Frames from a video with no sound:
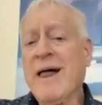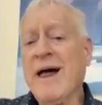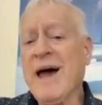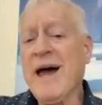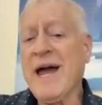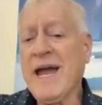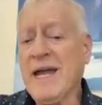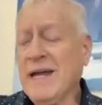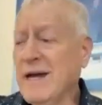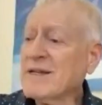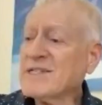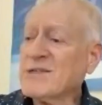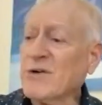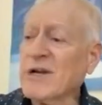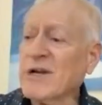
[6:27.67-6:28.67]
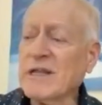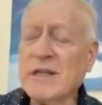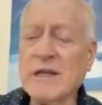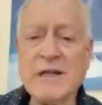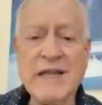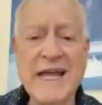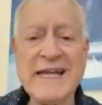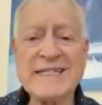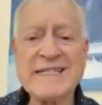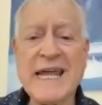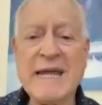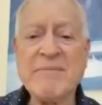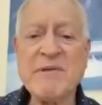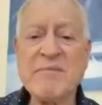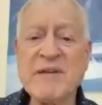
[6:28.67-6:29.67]
I started a little
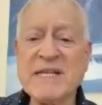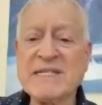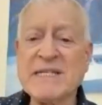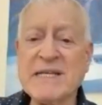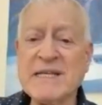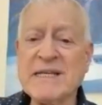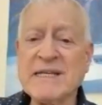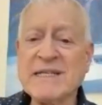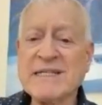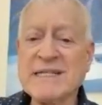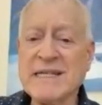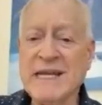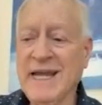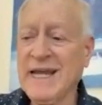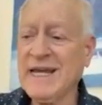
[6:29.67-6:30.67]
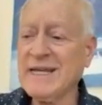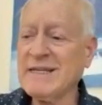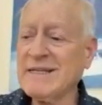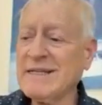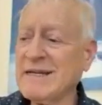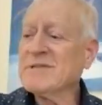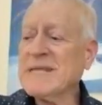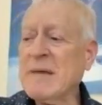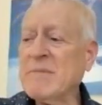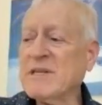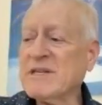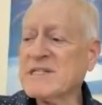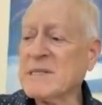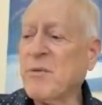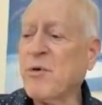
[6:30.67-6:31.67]
landscaping business and was
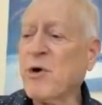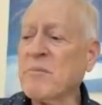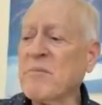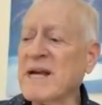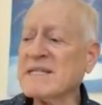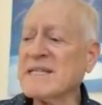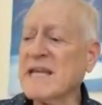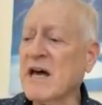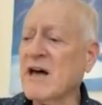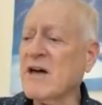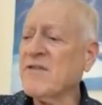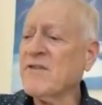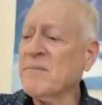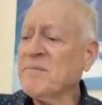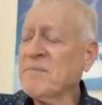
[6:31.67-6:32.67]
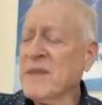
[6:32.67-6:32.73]
able to support myself.